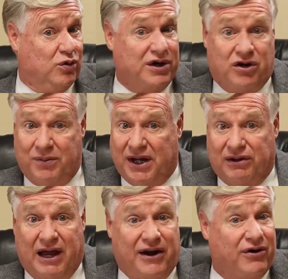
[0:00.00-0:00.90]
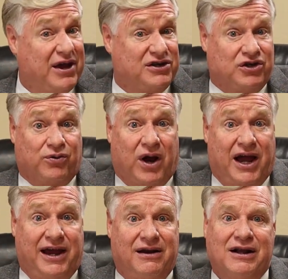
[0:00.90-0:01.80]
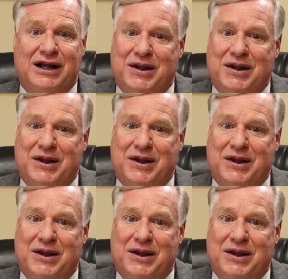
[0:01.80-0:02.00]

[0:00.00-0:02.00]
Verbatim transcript: One could be a letter that you write.